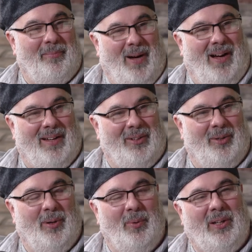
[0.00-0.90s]

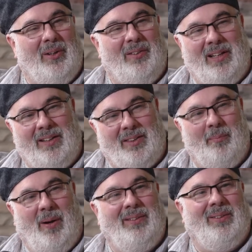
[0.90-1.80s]
model, but we don't even get the
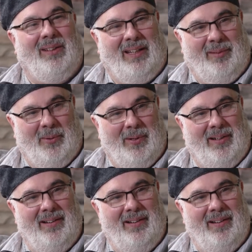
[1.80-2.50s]
bundle anymore.